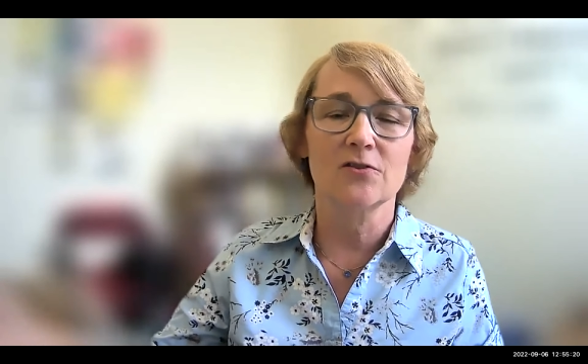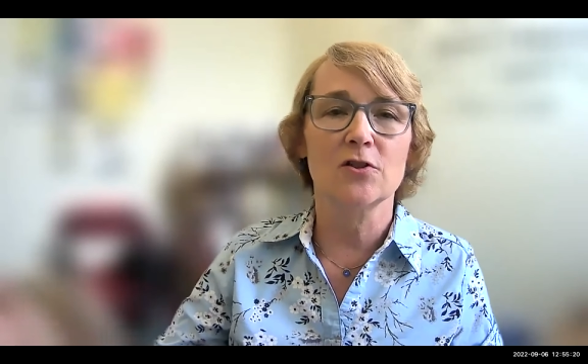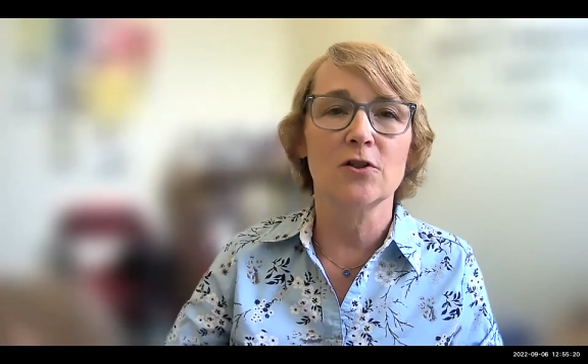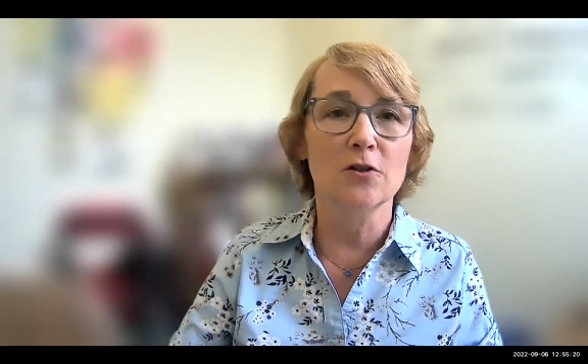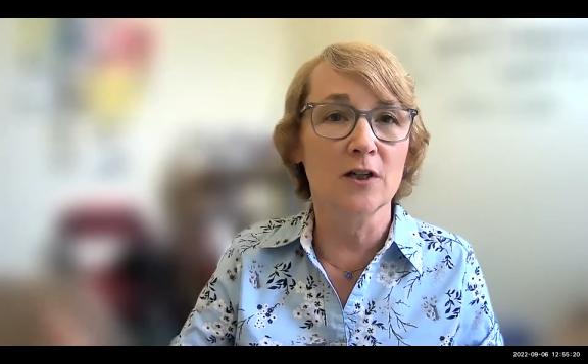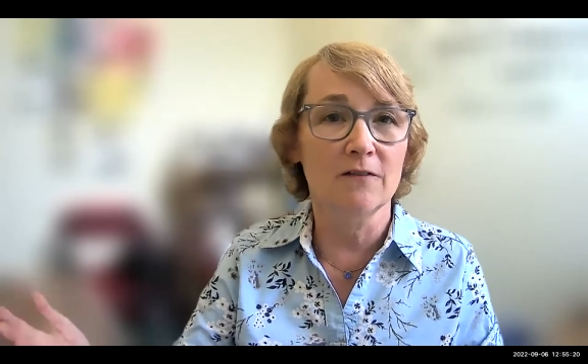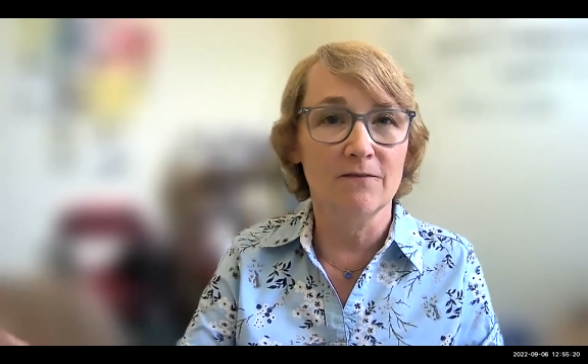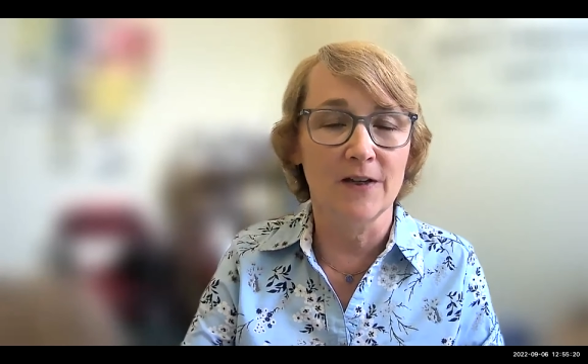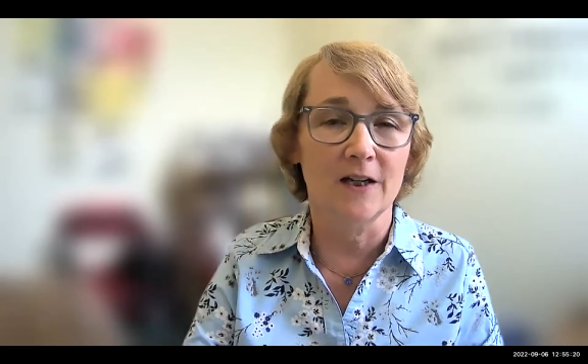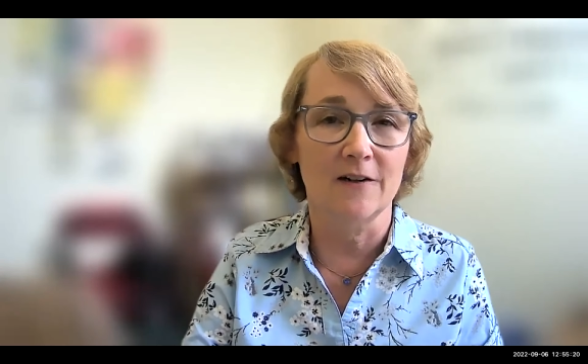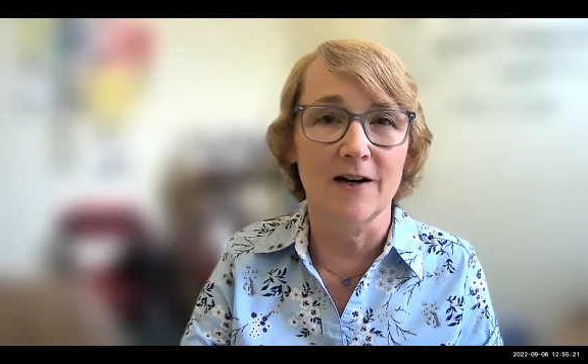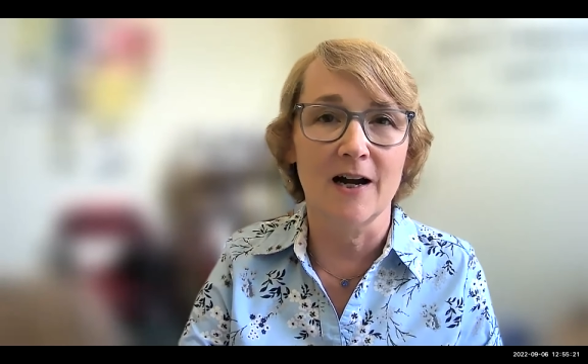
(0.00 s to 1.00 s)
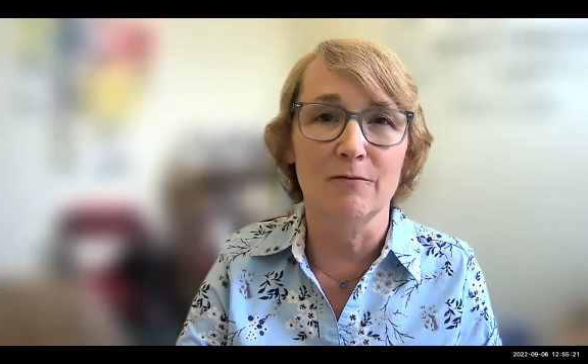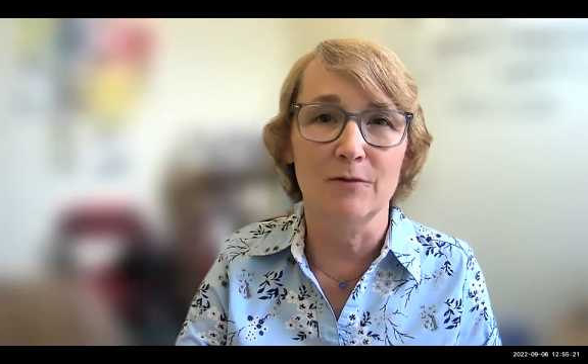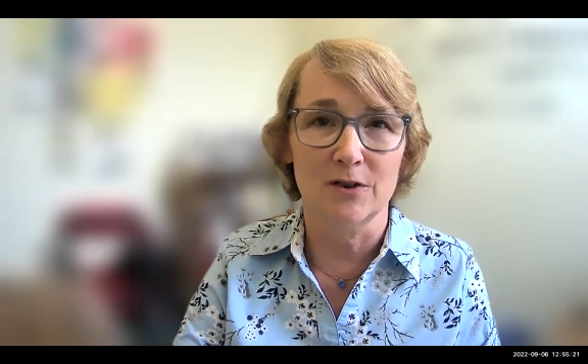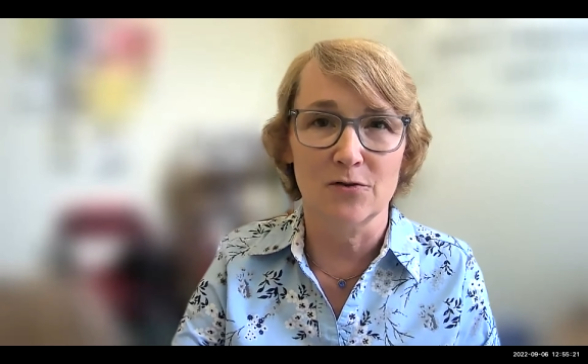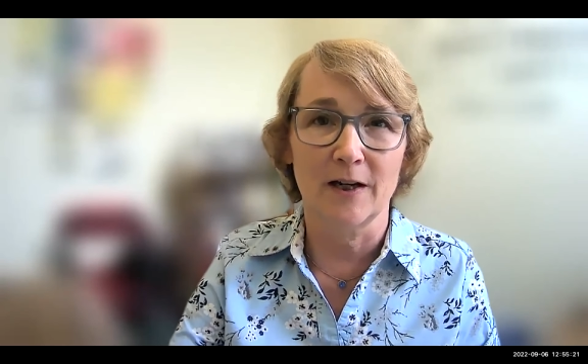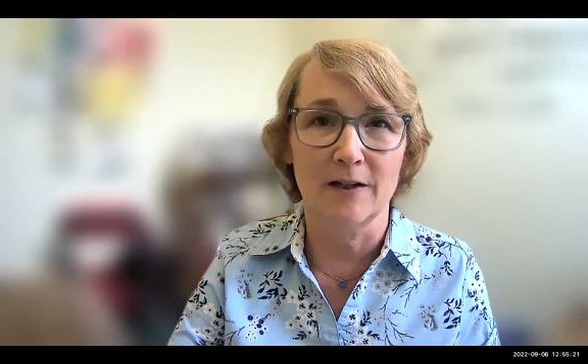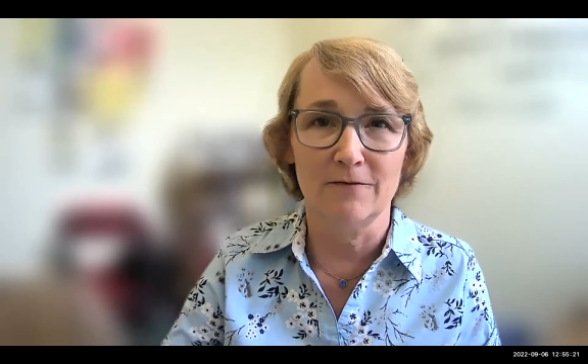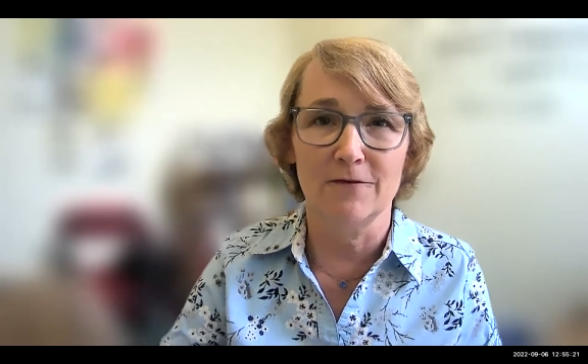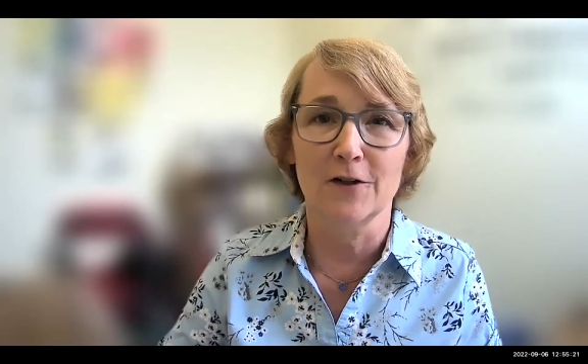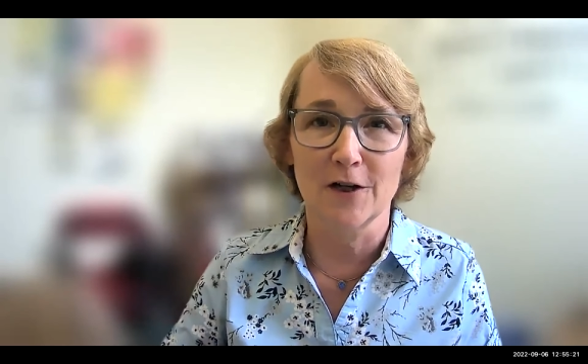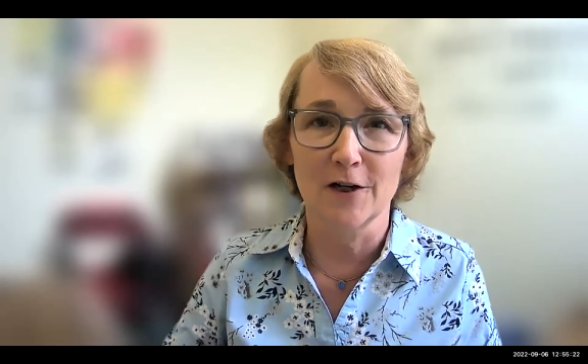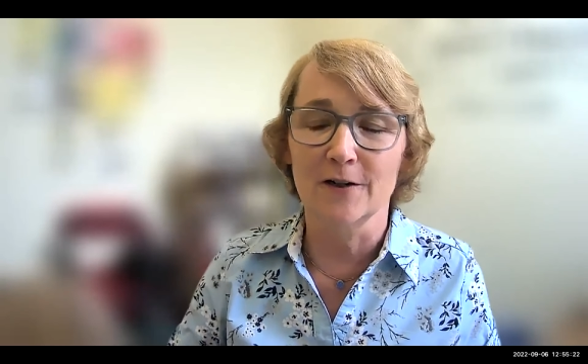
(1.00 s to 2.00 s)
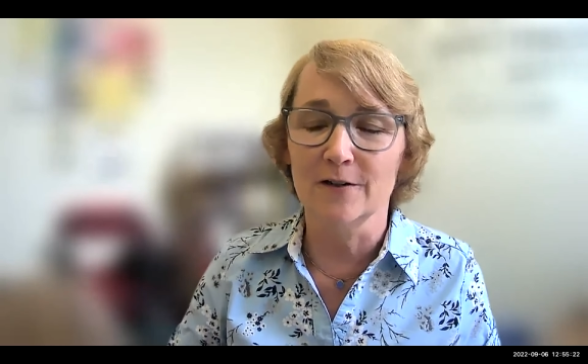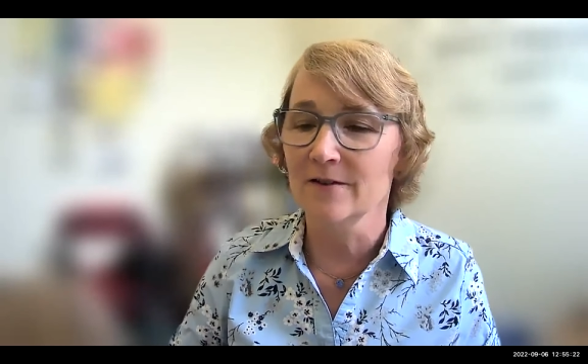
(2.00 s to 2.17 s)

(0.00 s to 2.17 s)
so you can figure out what's right for you.